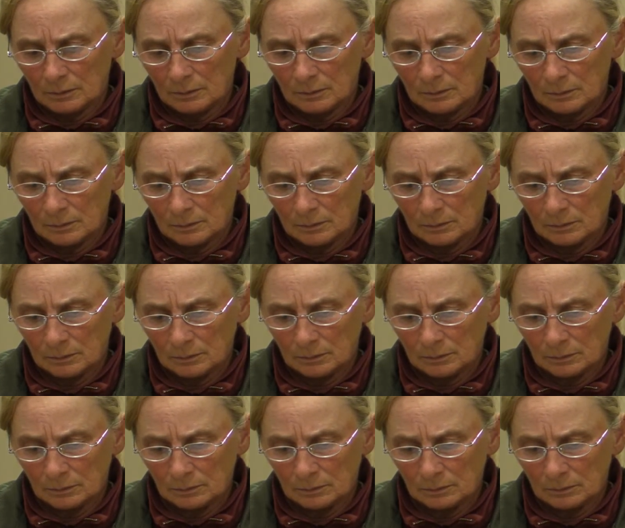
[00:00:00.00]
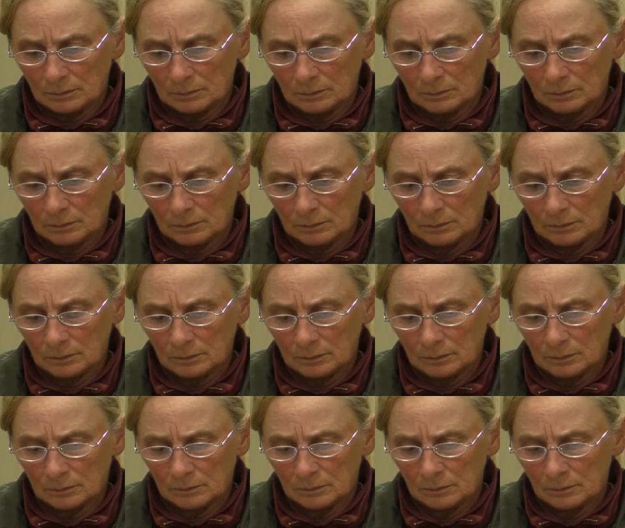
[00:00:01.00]

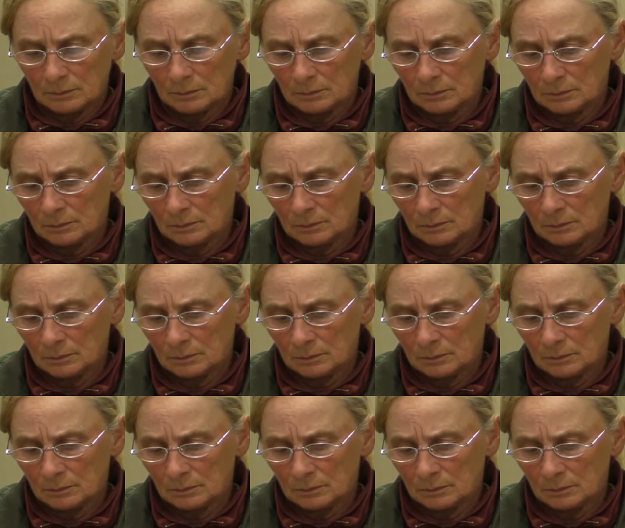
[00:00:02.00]
No one is speaking in this clip.